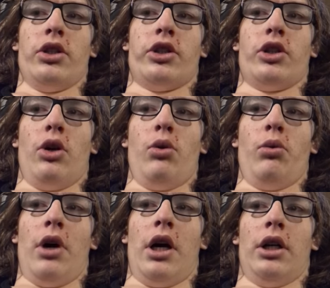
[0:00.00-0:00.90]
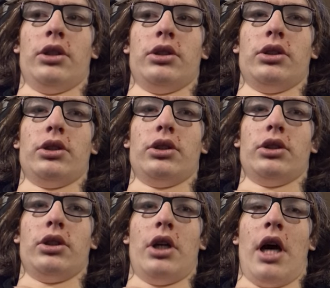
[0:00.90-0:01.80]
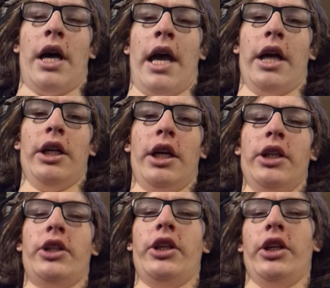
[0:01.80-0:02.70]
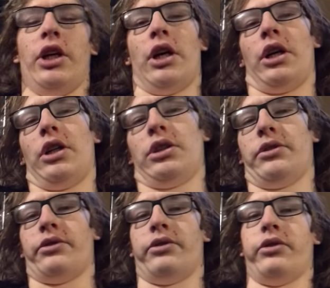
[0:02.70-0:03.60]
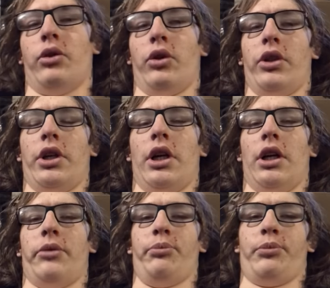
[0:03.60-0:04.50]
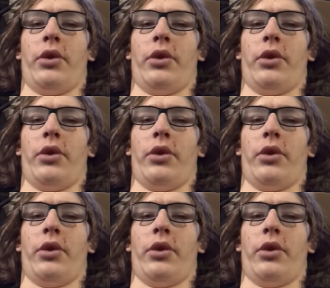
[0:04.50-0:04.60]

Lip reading: So I had an idea for